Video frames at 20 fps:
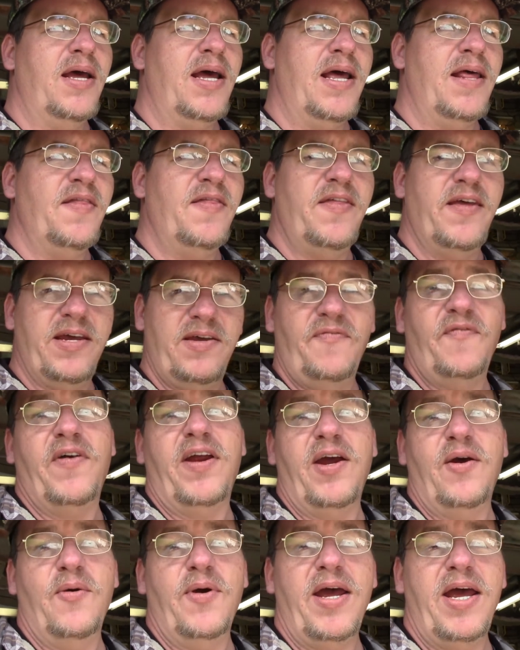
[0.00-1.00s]
in this
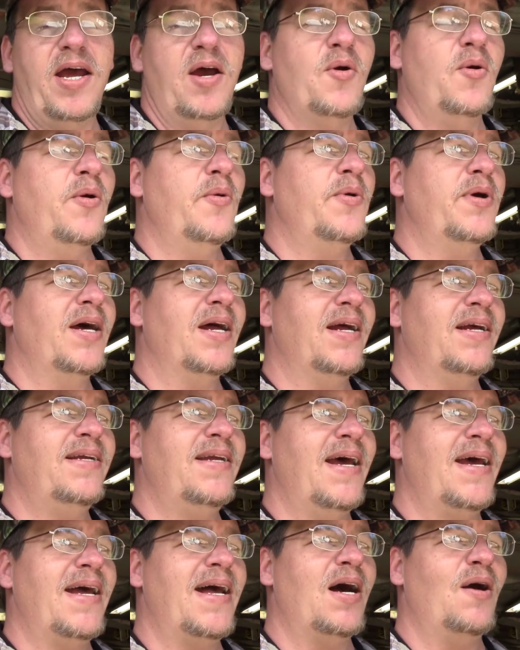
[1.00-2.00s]
video here we were going to
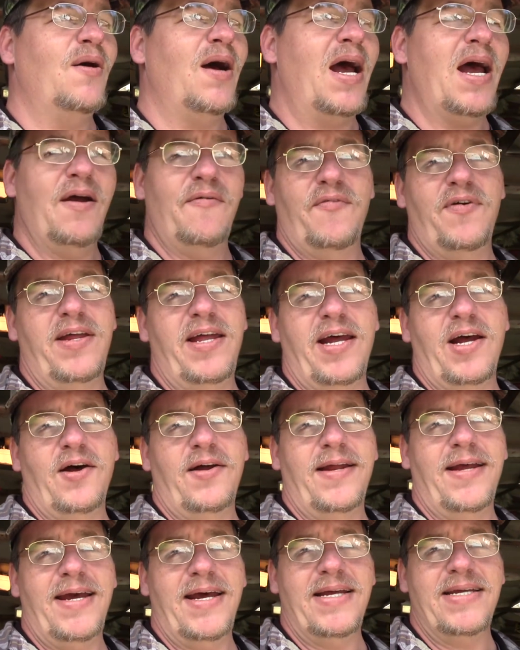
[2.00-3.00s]
take out everything
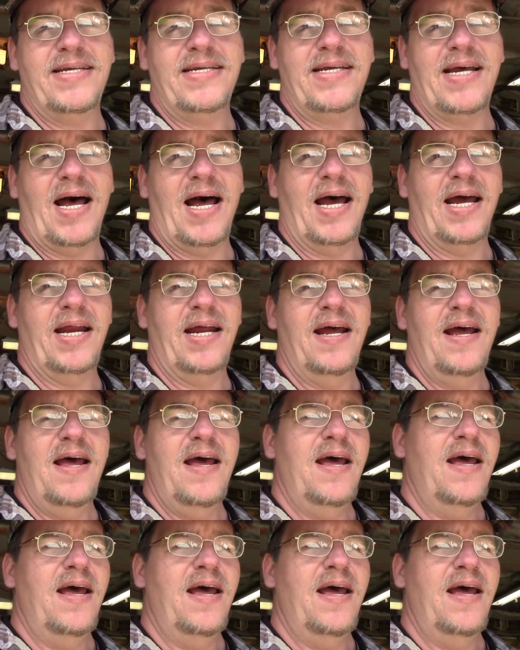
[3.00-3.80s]
on the inside